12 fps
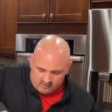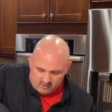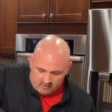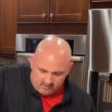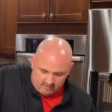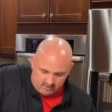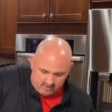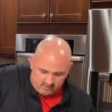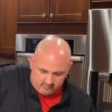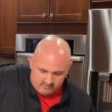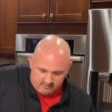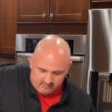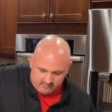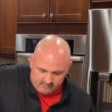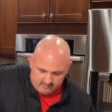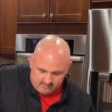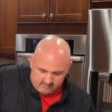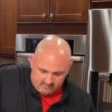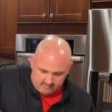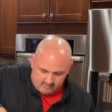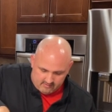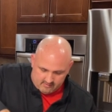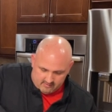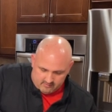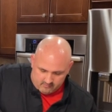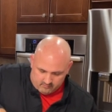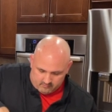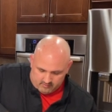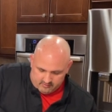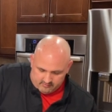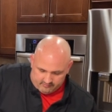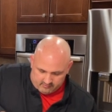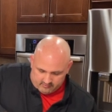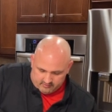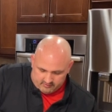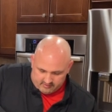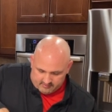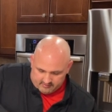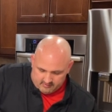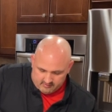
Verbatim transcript: on our wonderful looking